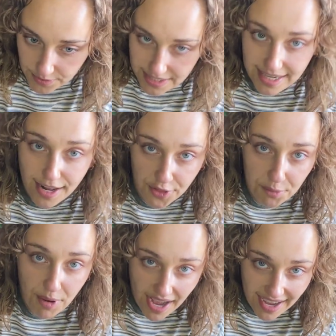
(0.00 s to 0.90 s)
was another
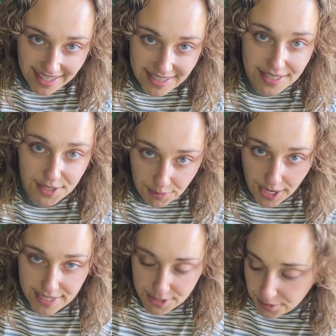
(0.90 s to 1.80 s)
pot.
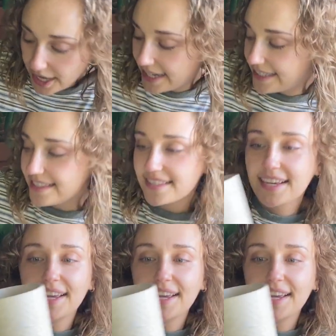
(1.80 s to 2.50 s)
Surprise, surprise.